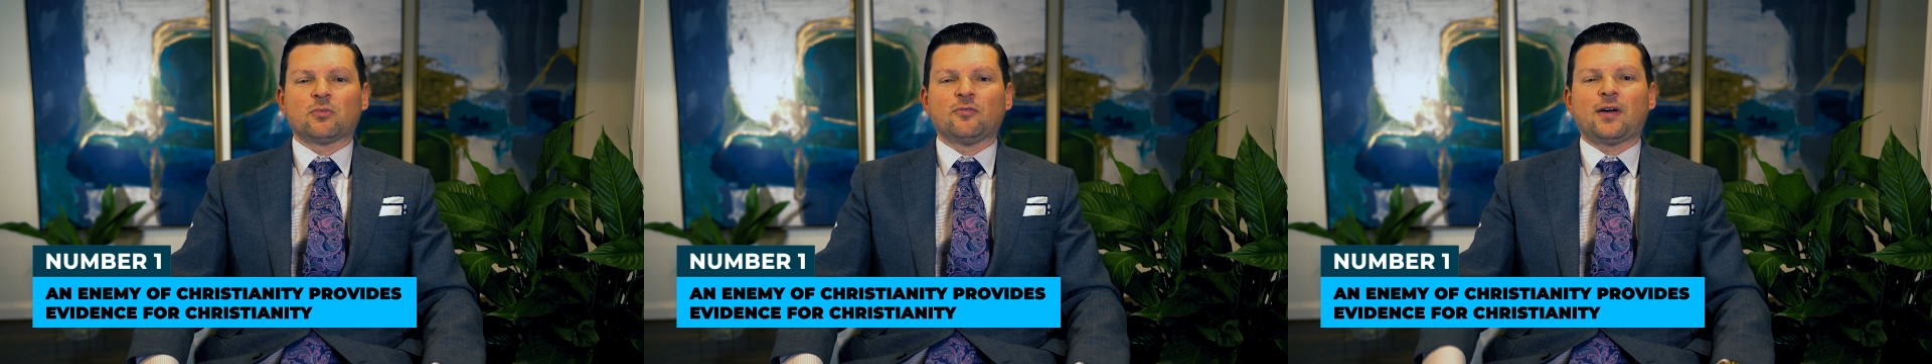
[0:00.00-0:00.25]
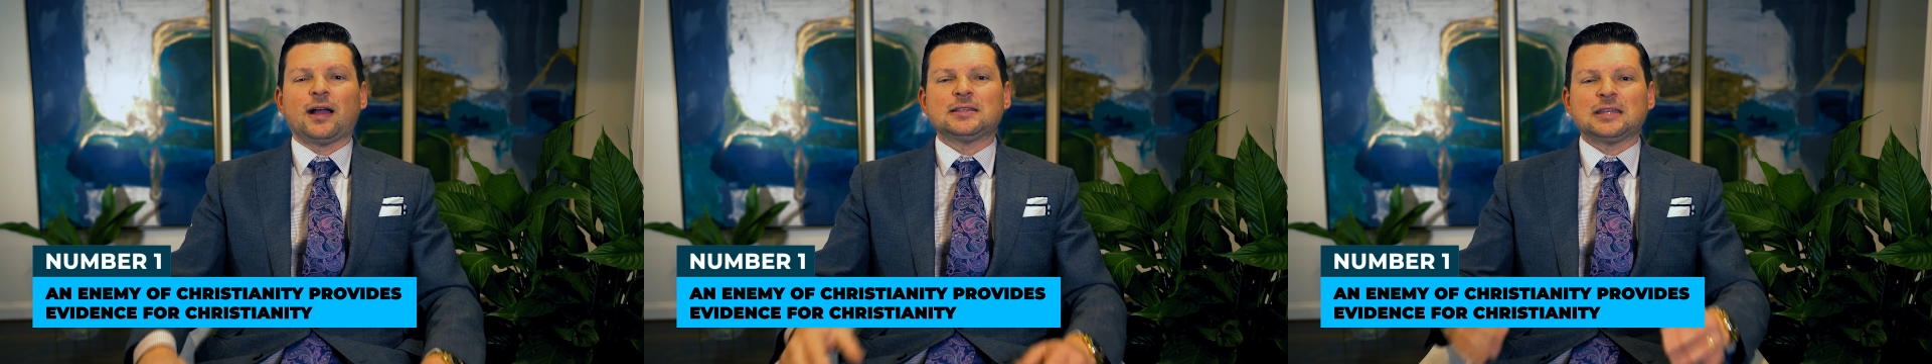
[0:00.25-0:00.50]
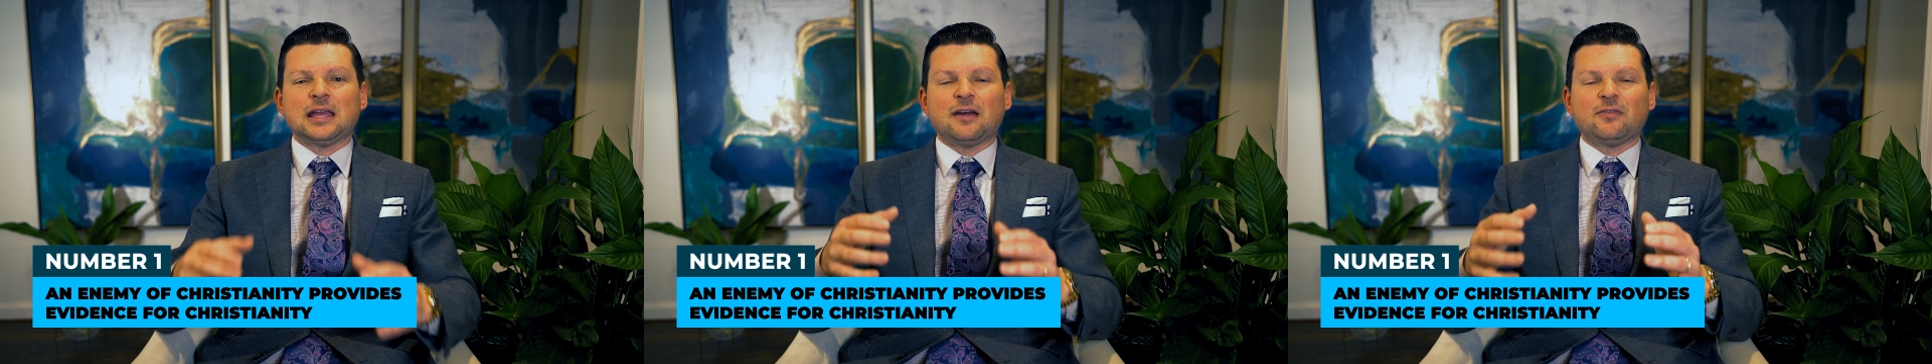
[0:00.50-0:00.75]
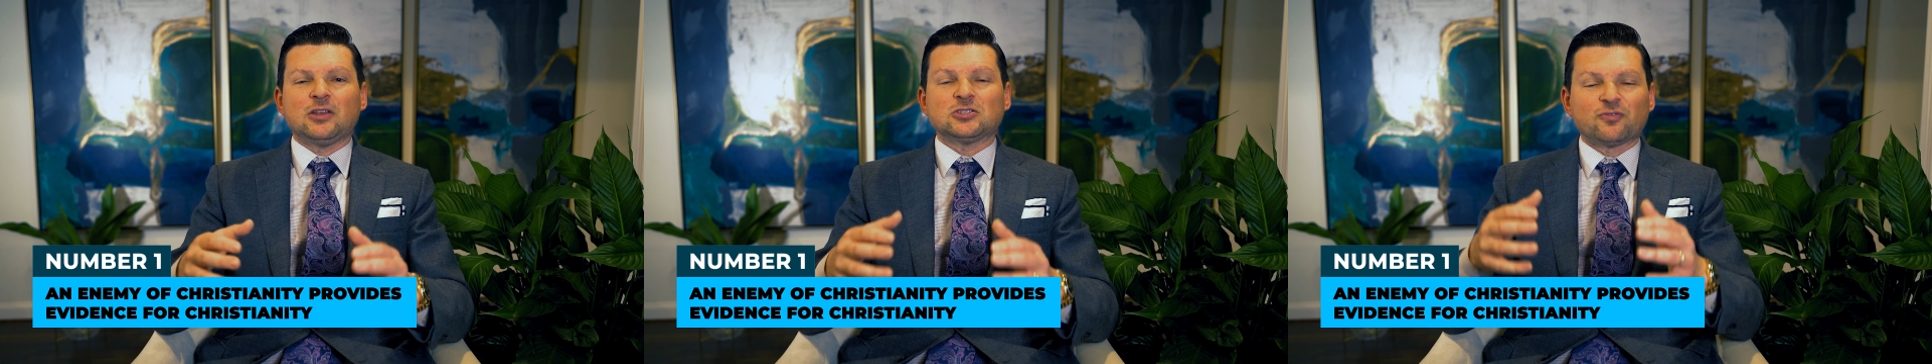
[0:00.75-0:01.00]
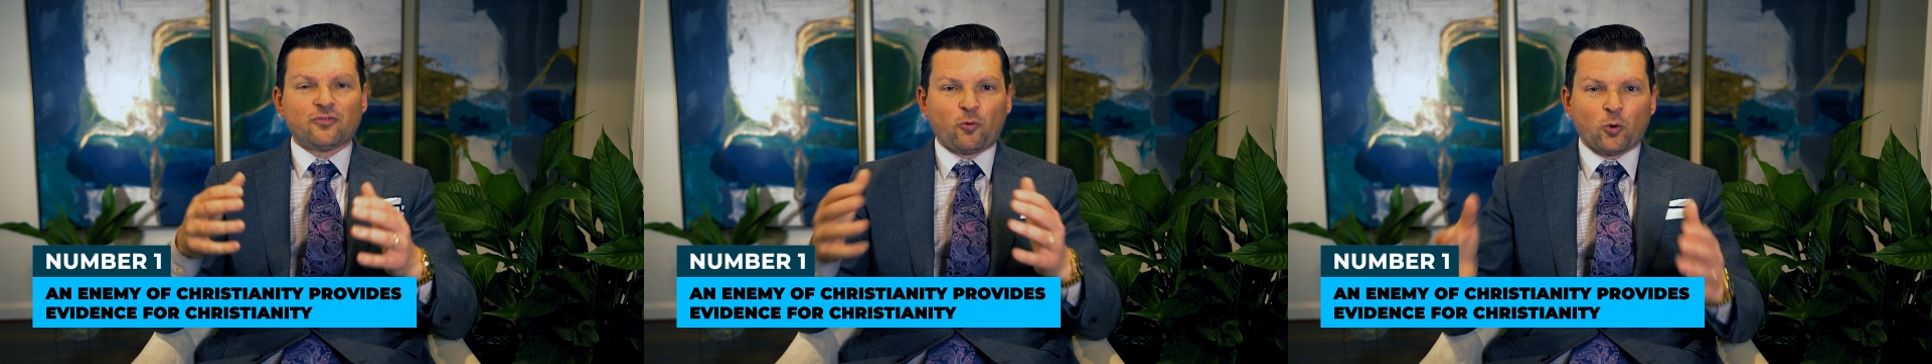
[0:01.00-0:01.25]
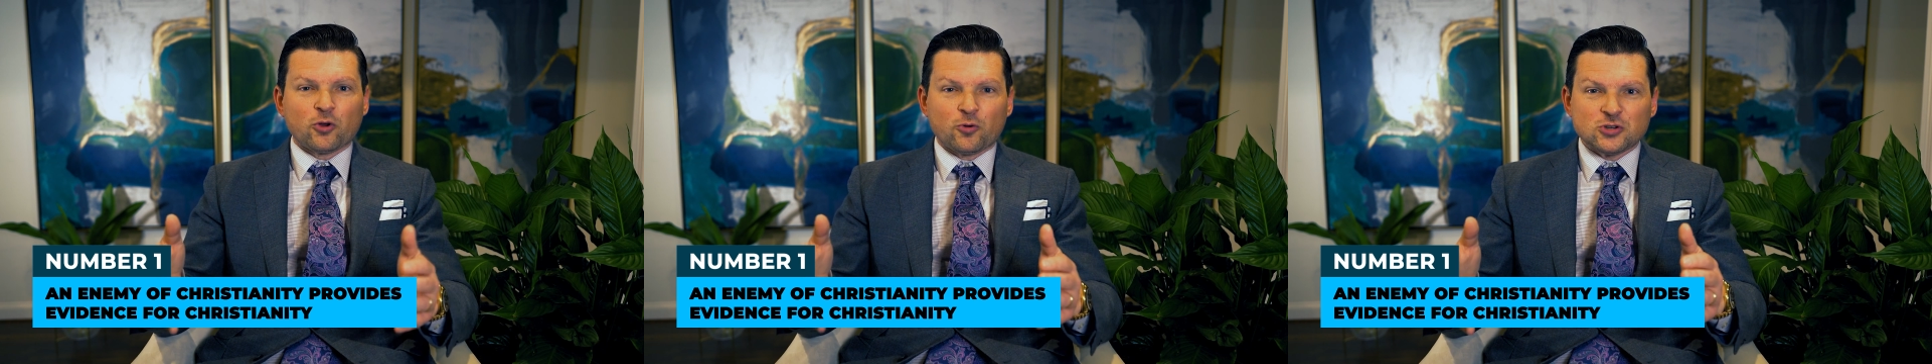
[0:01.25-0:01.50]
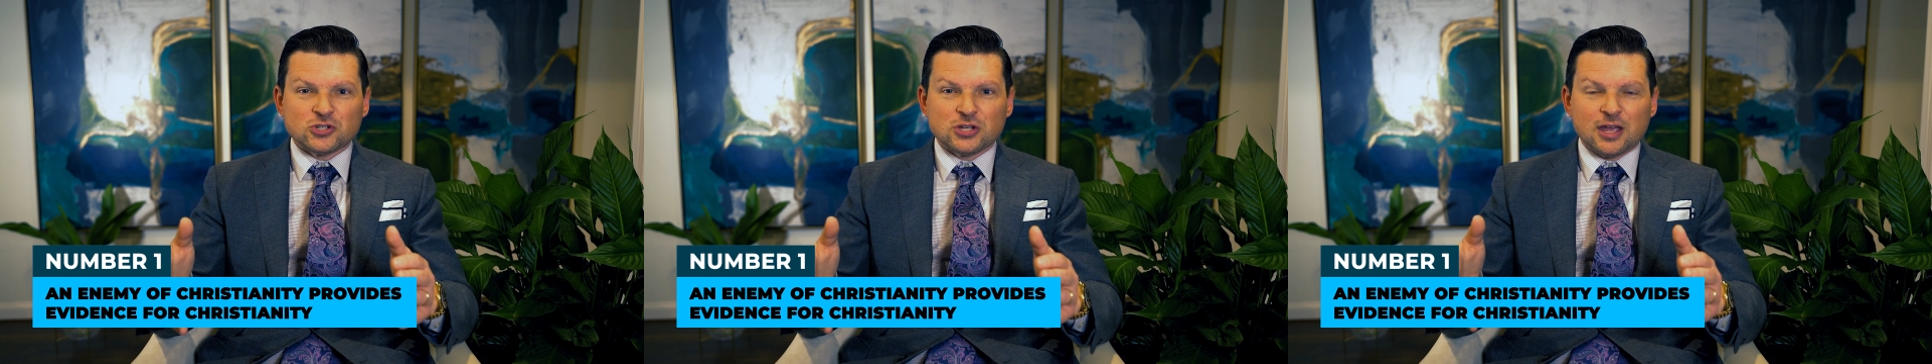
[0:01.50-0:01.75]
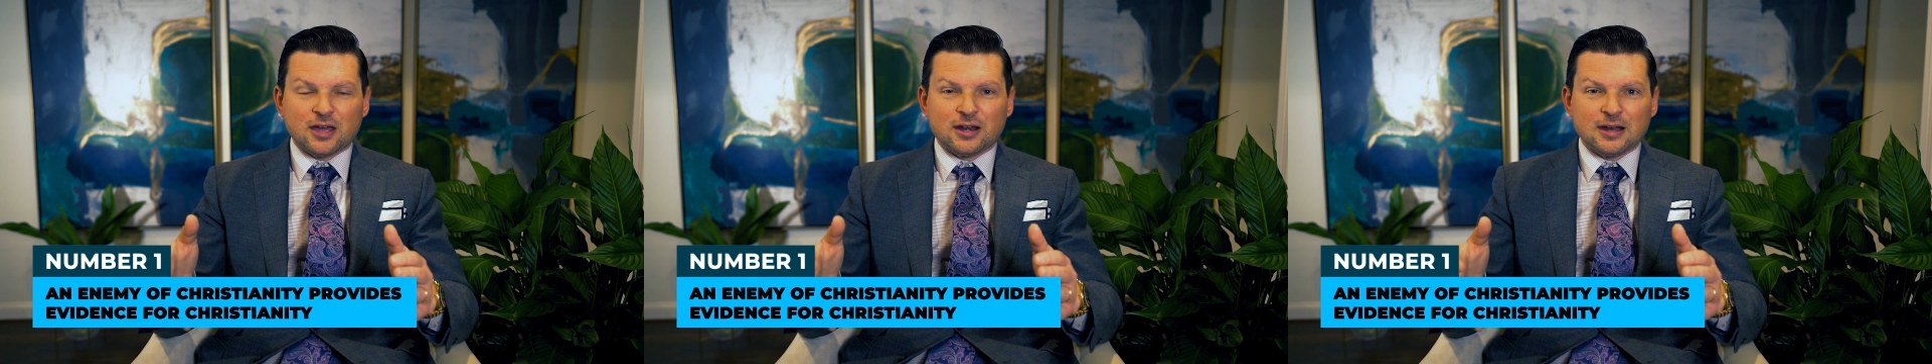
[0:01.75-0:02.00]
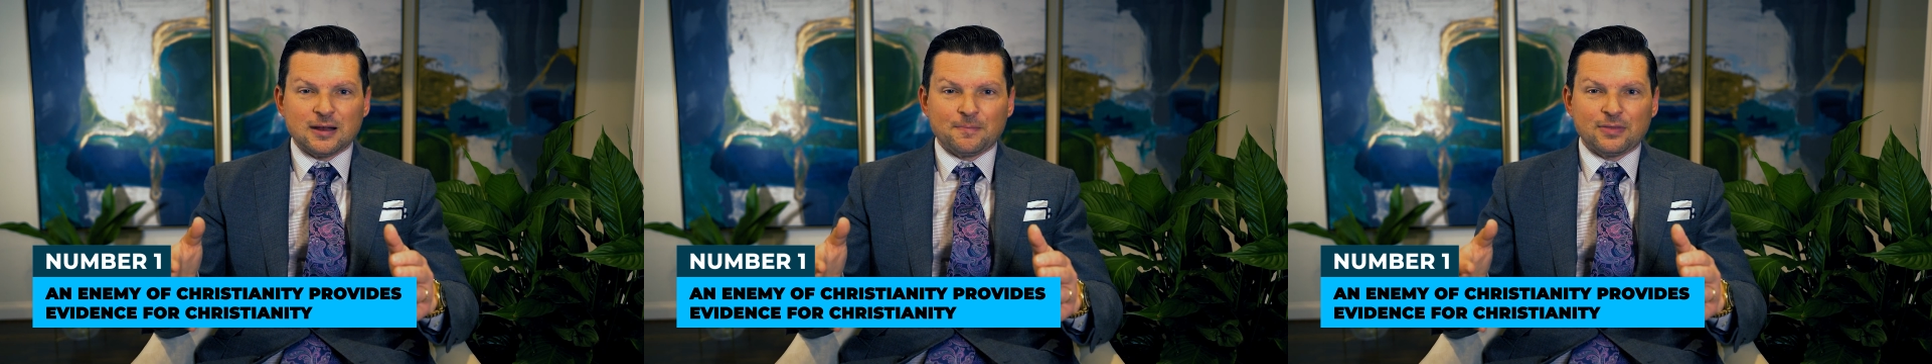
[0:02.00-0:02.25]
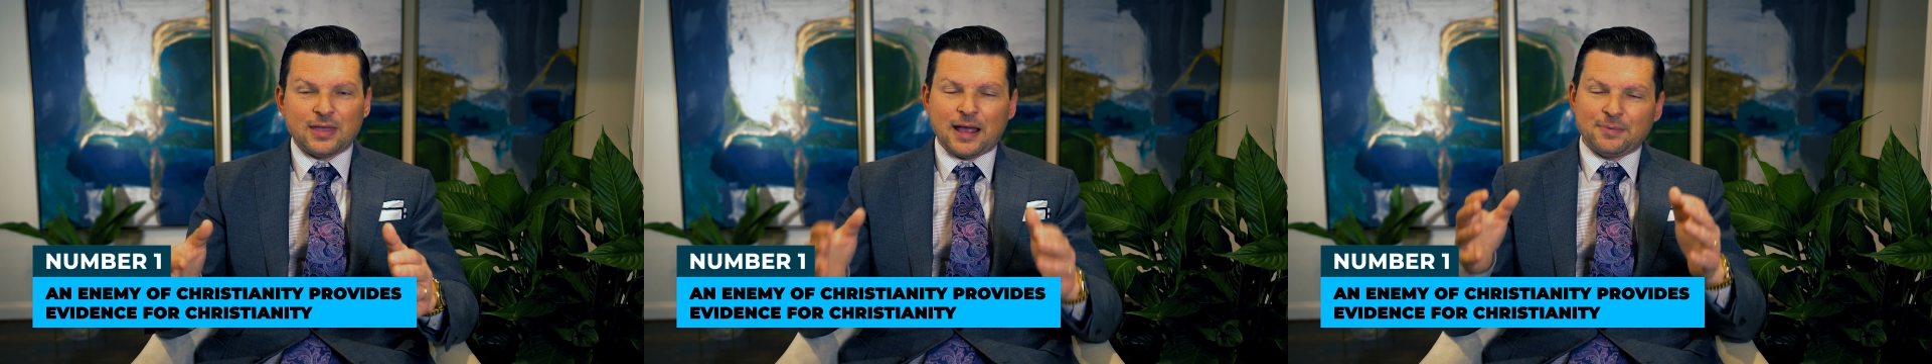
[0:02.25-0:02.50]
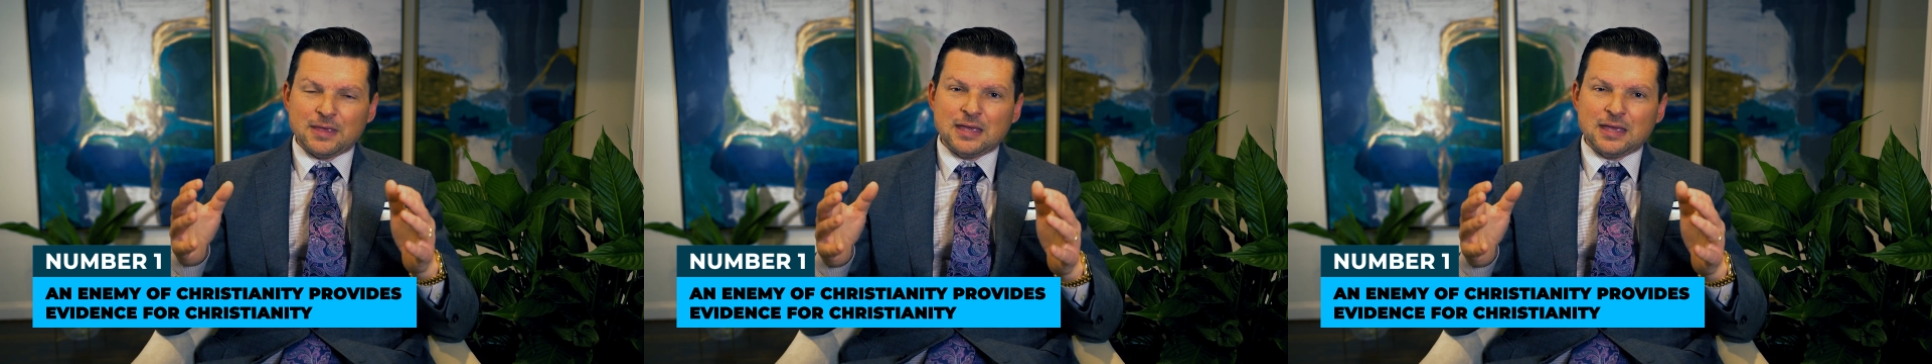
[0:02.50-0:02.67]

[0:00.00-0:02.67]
provides evidence for Christianity. That,